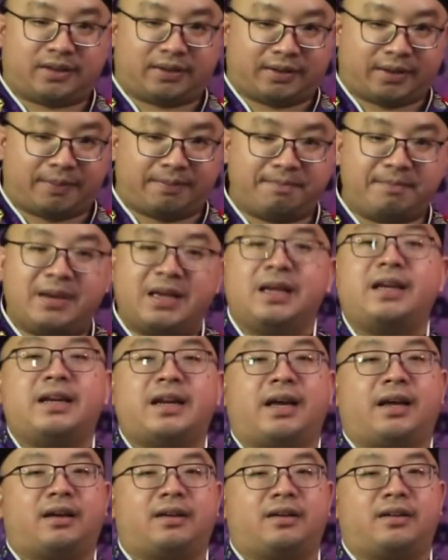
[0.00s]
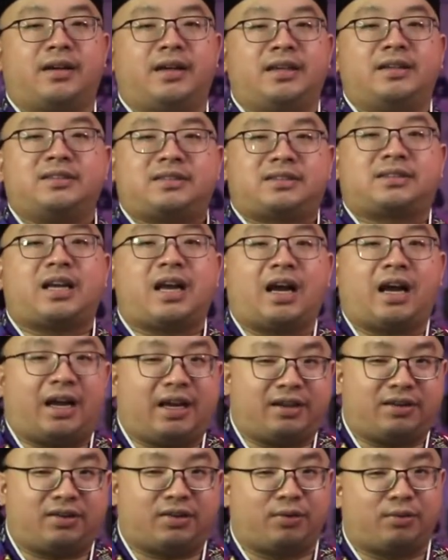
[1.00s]
meaning
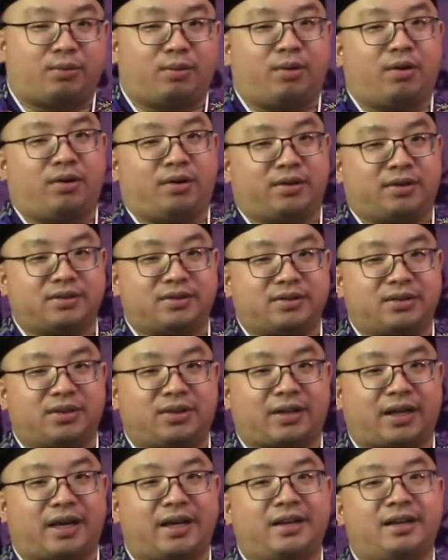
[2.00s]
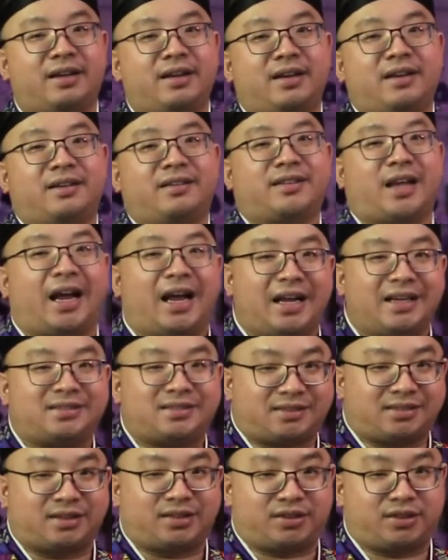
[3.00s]
inside your words, okay? That's
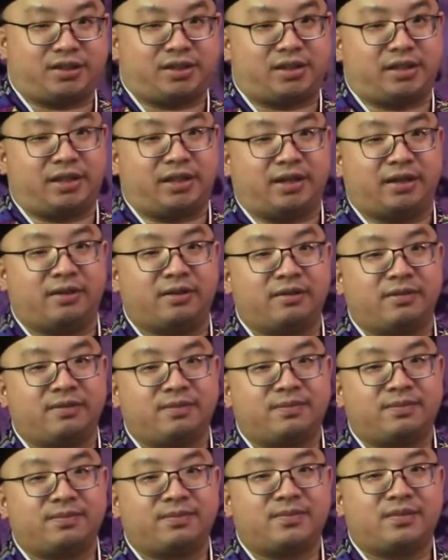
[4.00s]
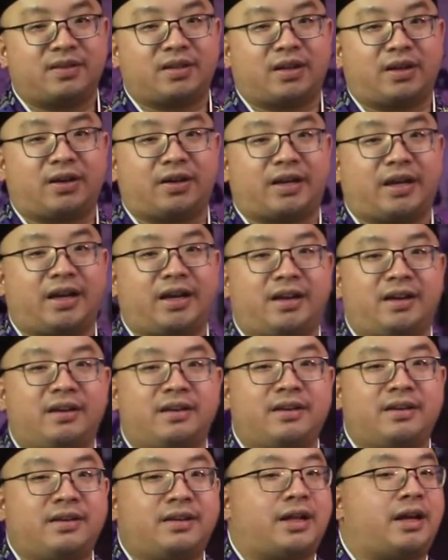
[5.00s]
the chi, okay?
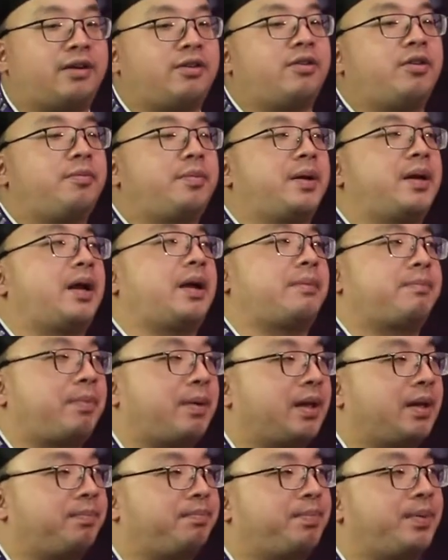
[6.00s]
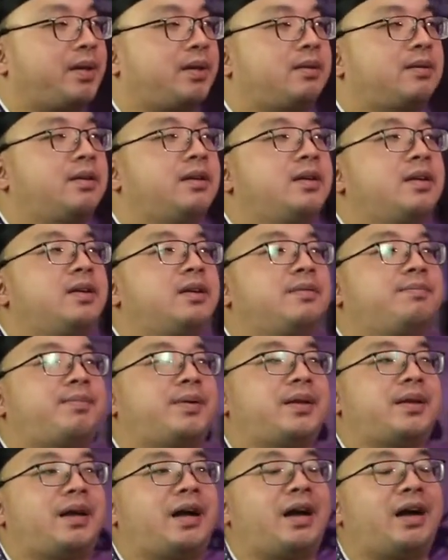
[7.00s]
Now you'll be like, but
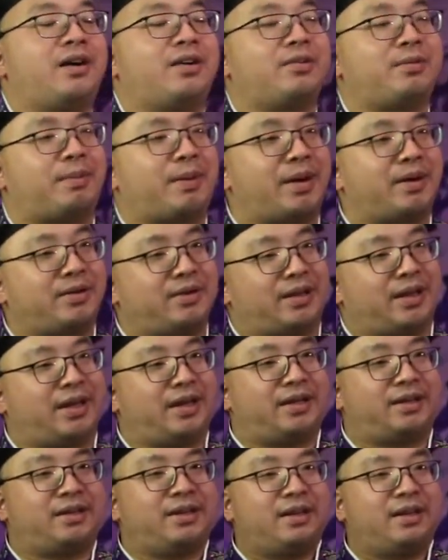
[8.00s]
how about like